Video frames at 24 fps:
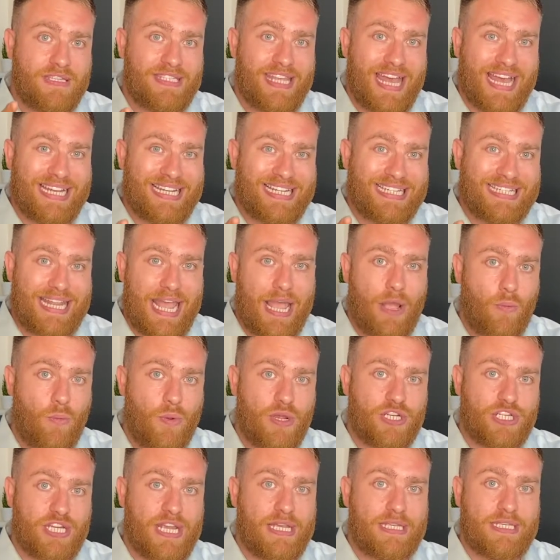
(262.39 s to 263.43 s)
that debt,
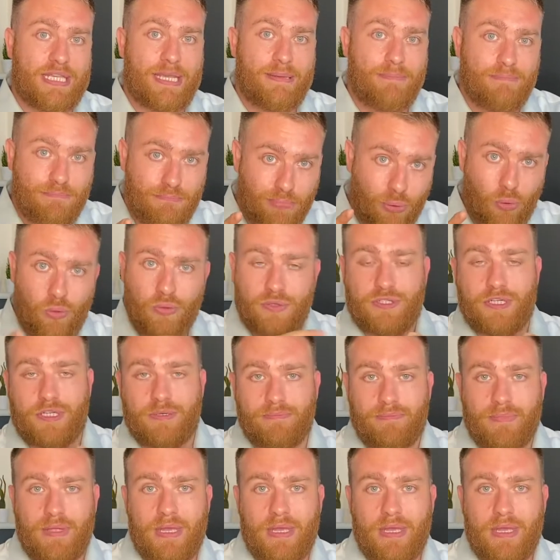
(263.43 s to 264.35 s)
which is important.